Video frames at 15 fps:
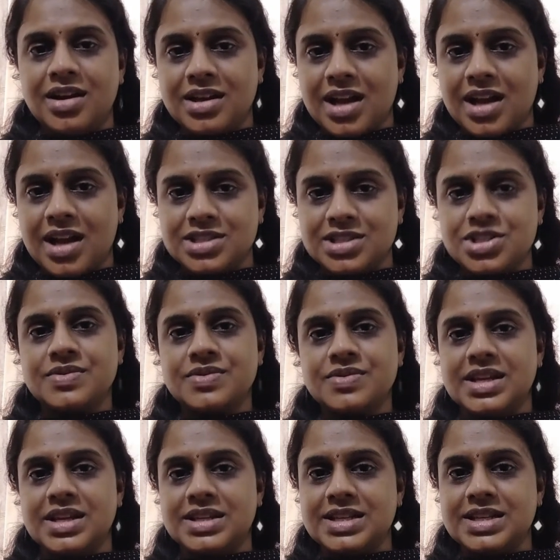a cluster
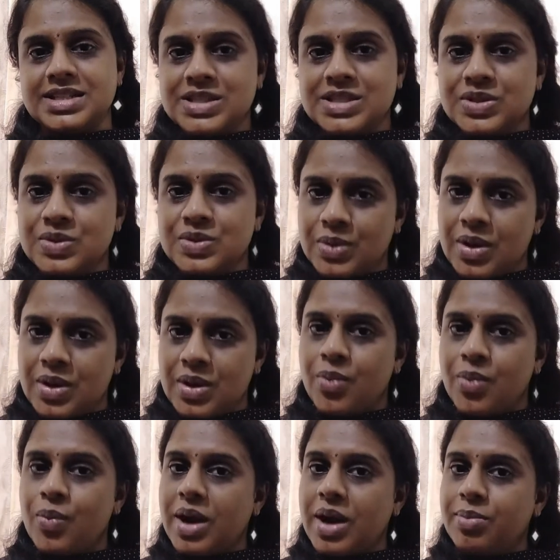of sentences
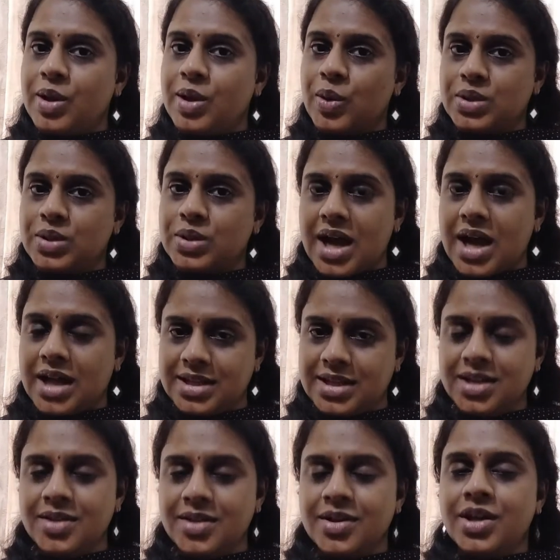one below the
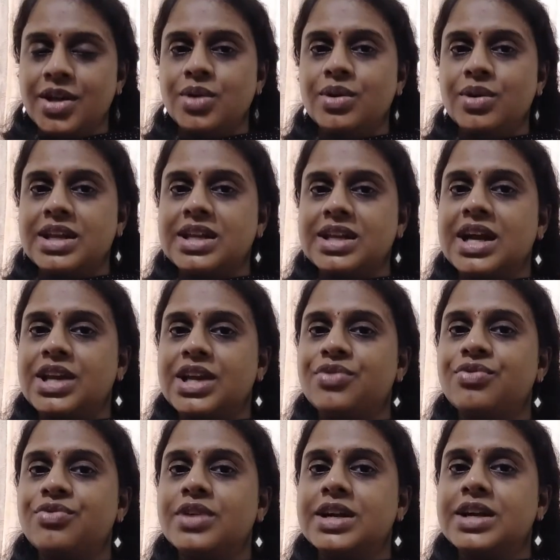other, you get a
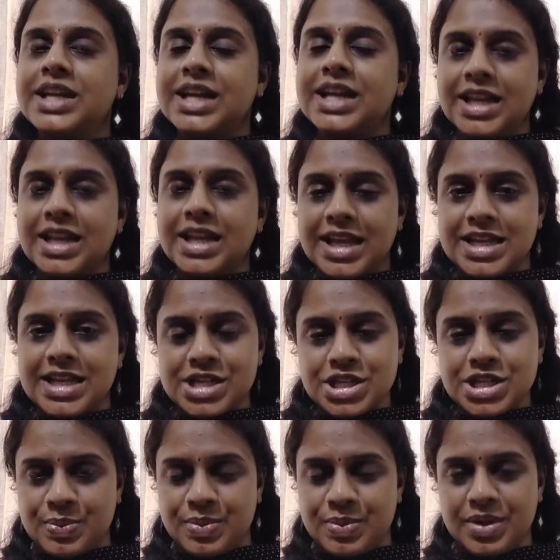kind of vertical
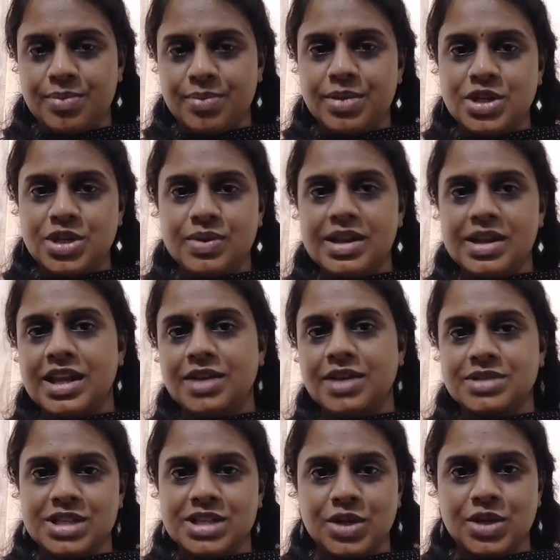relationship between
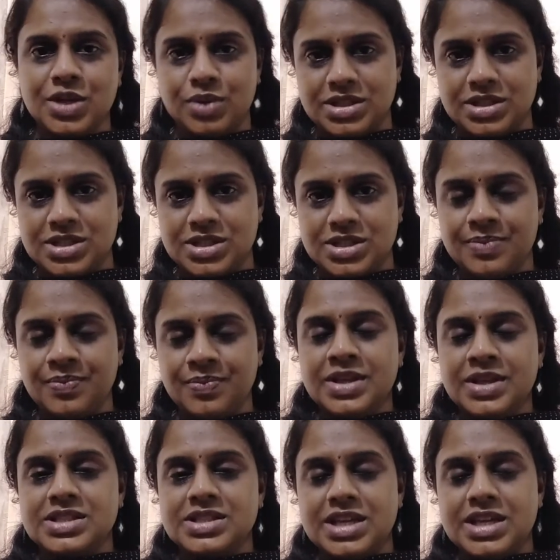linguistic units.
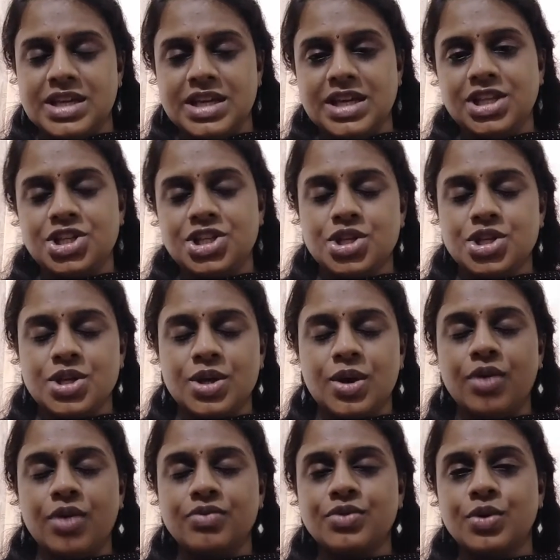See, each
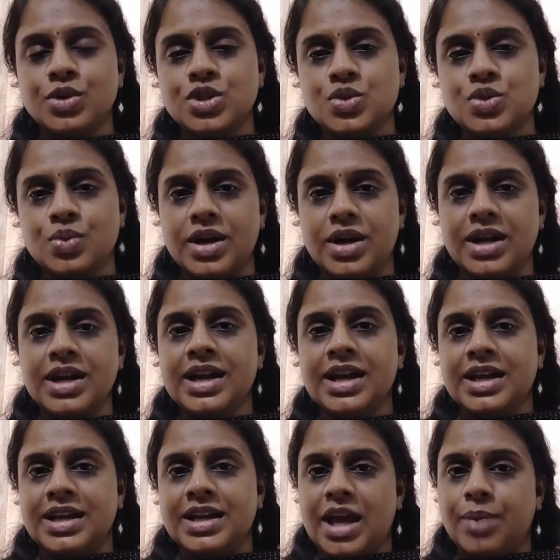of those
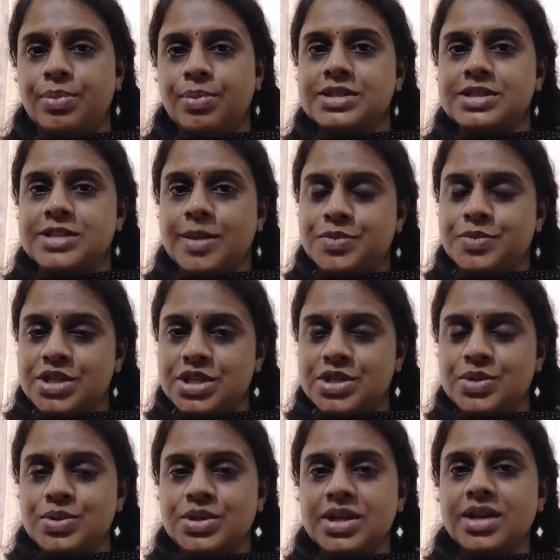words can be
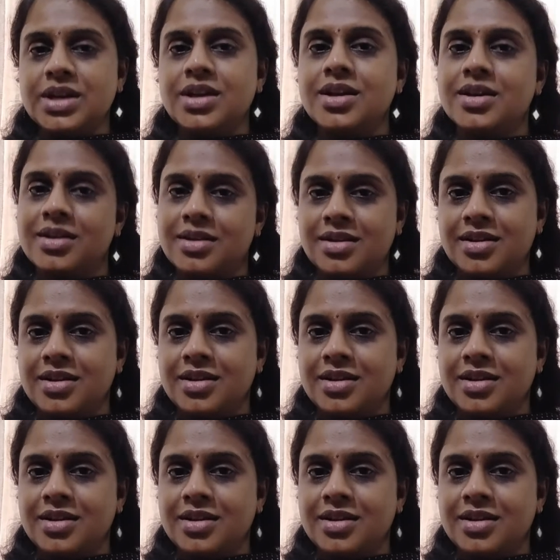substituted